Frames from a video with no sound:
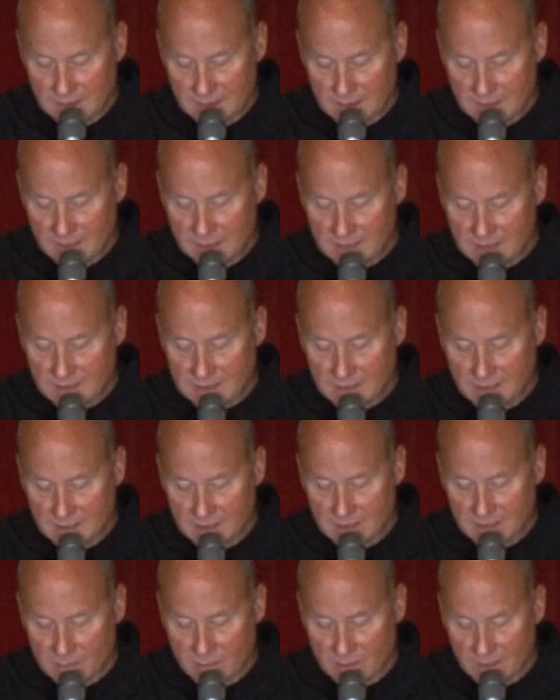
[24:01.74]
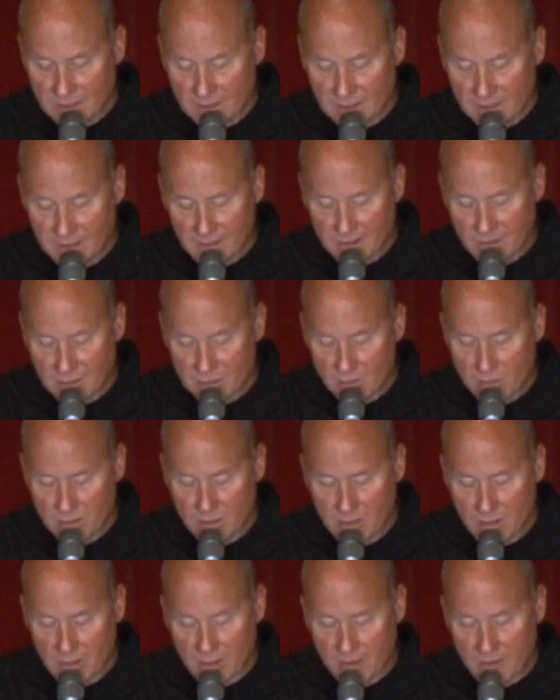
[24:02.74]
This is what identity who we
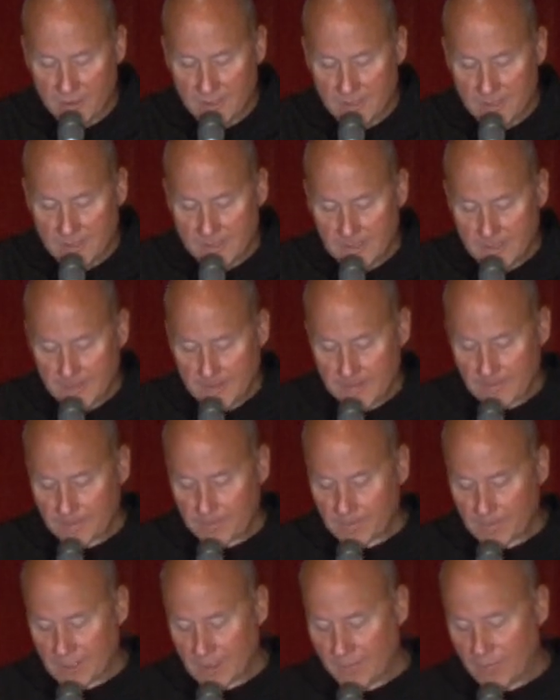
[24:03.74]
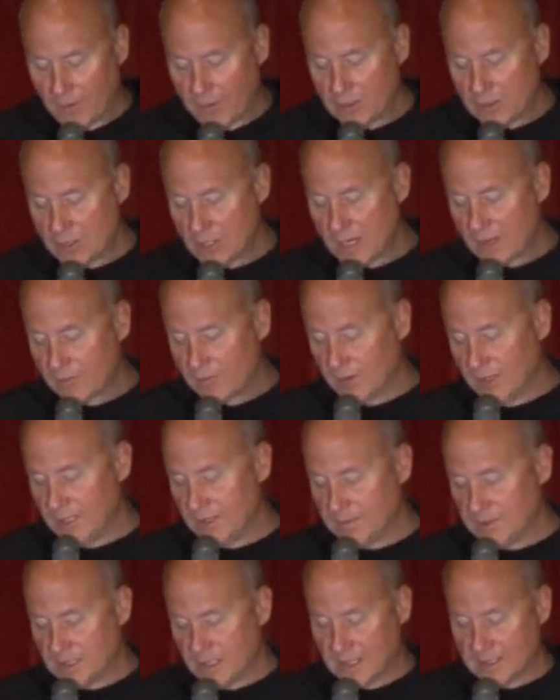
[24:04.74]
are. And Father Jacques
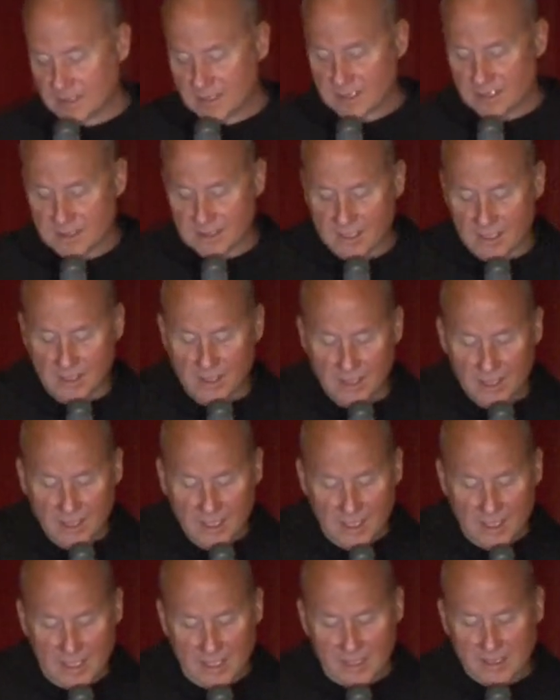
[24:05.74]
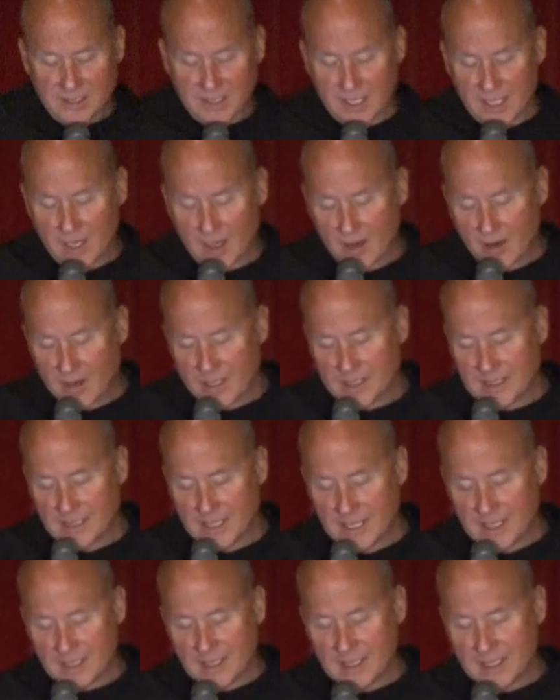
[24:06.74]
Philippe says is that, is that our
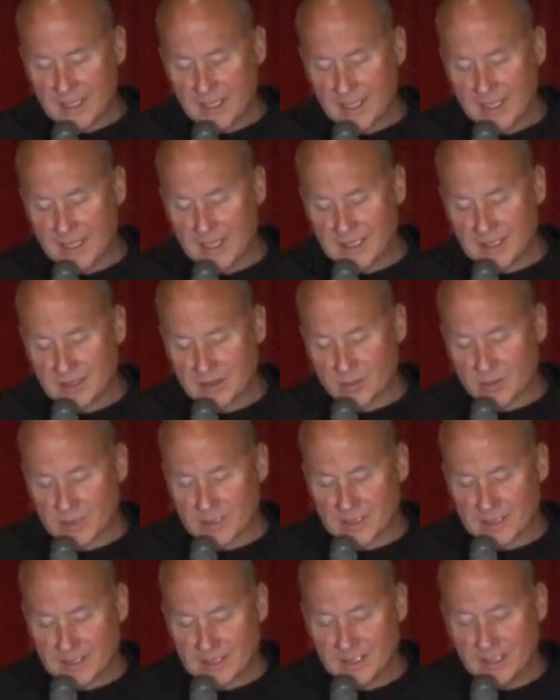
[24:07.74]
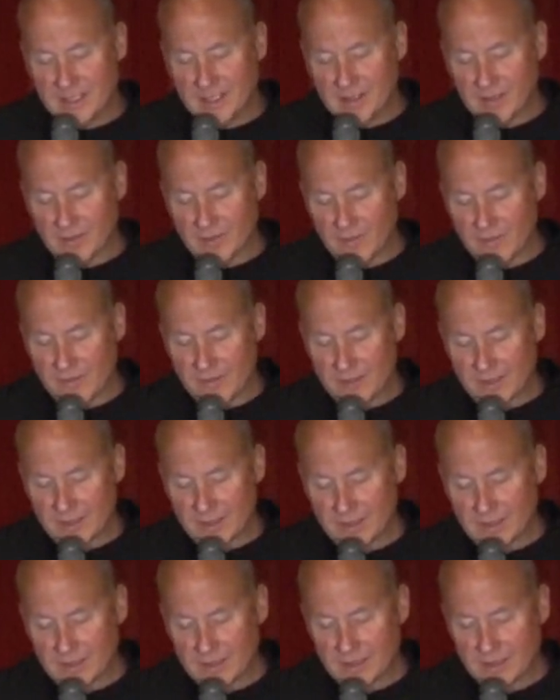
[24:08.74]
identity is received.
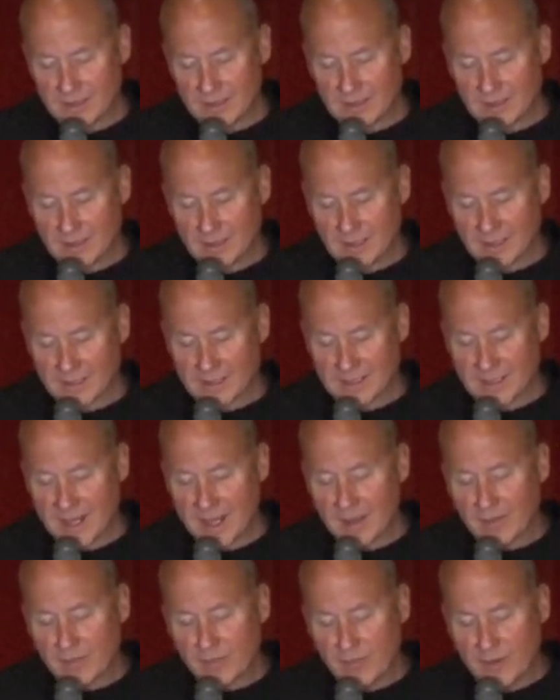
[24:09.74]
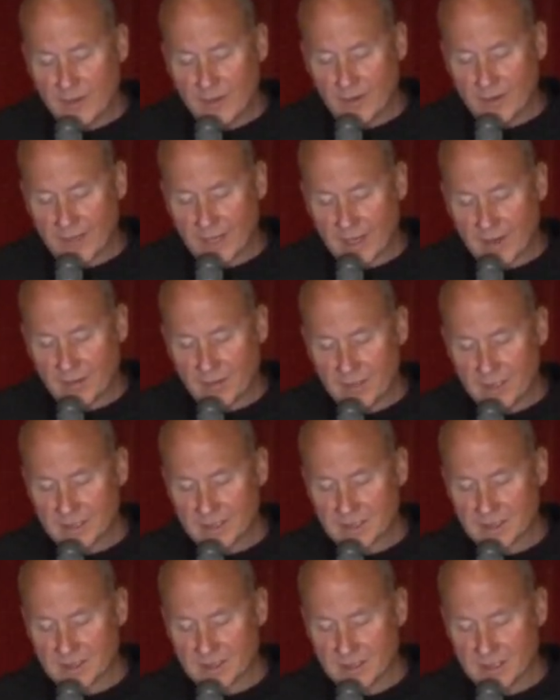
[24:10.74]
It's not figured out,
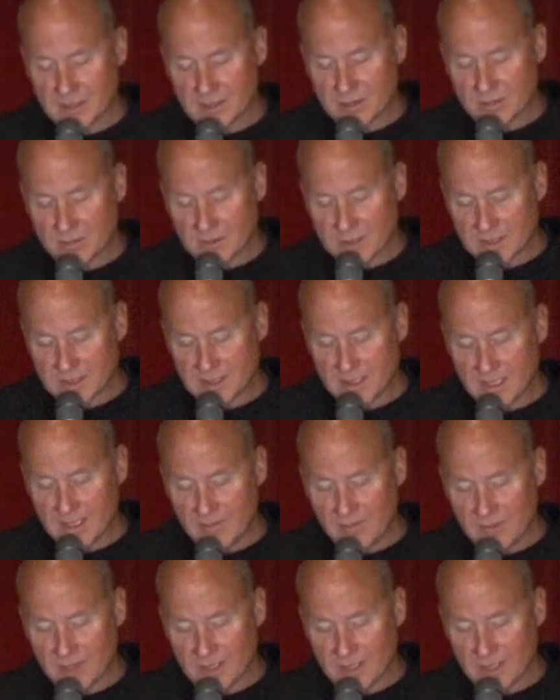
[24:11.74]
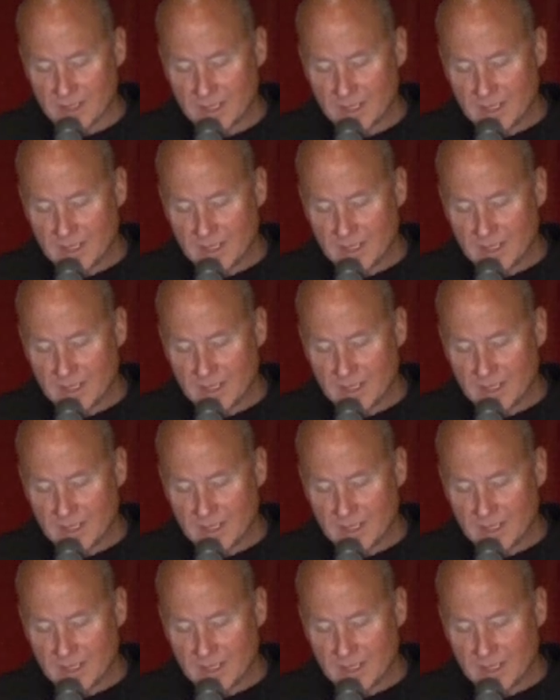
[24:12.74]
it's, it's received that,